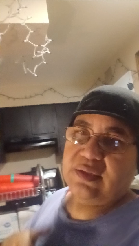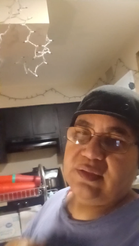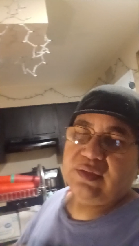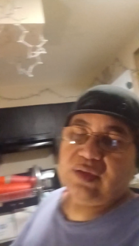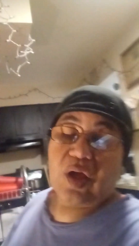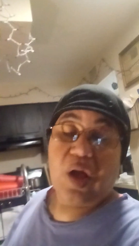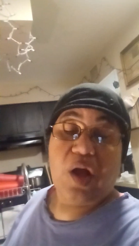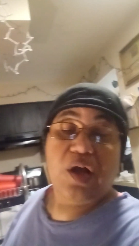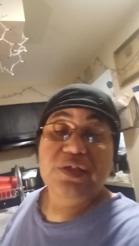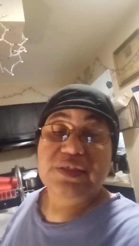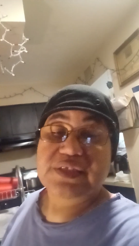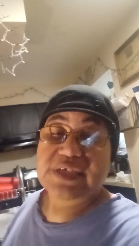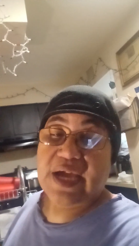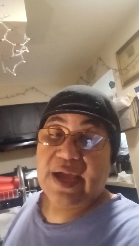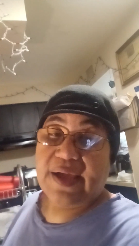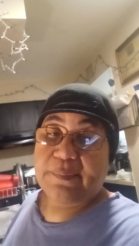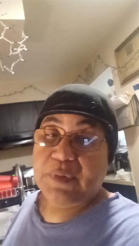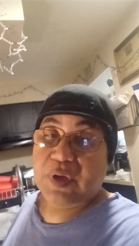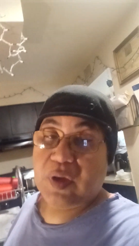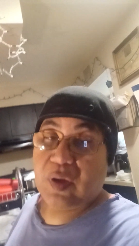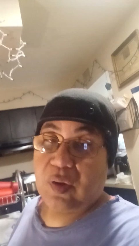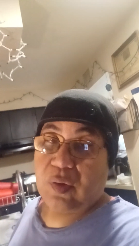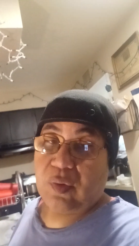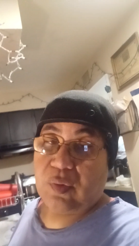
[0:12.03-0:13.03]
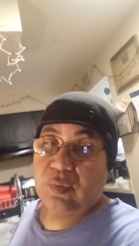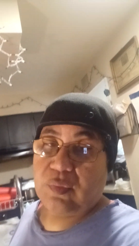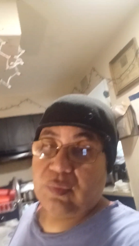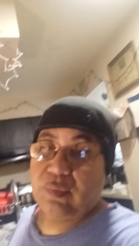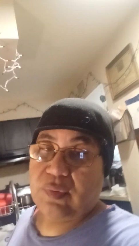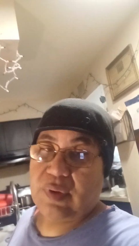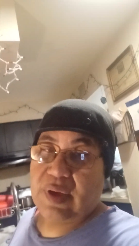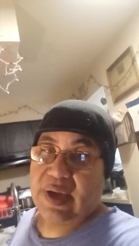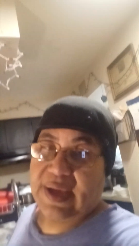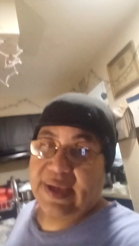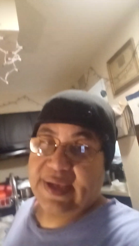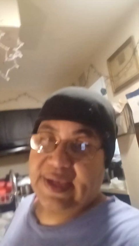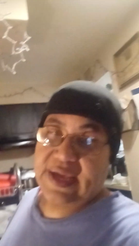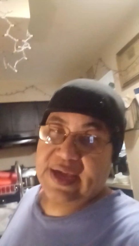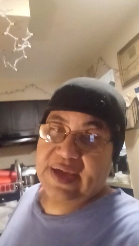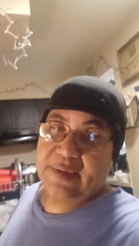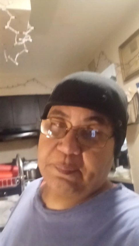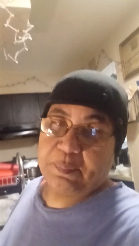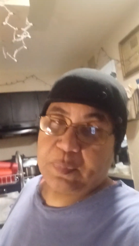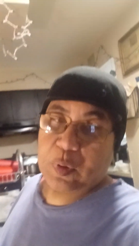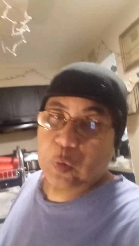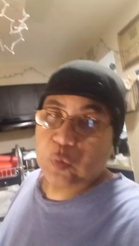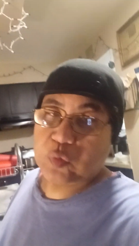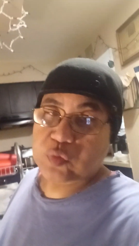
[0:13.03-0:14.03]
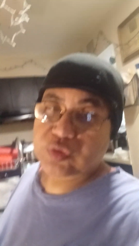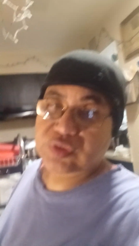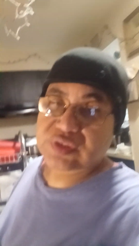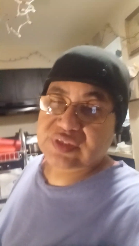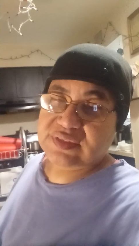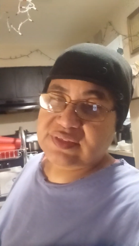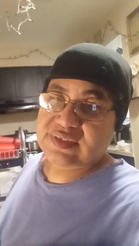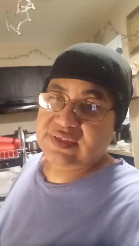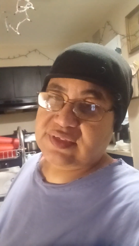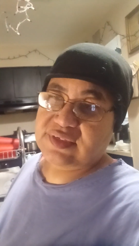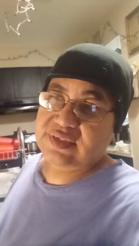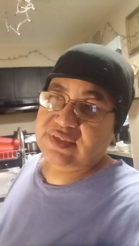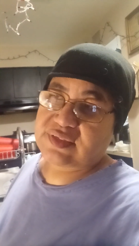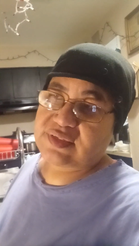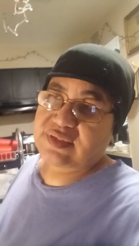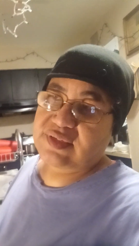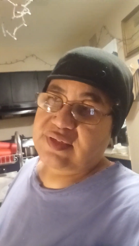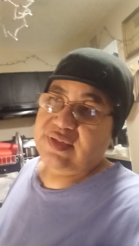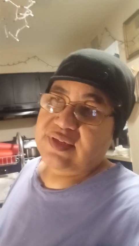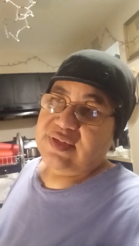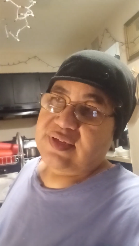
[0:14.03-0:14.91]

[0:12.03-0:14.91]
long time ago i had posted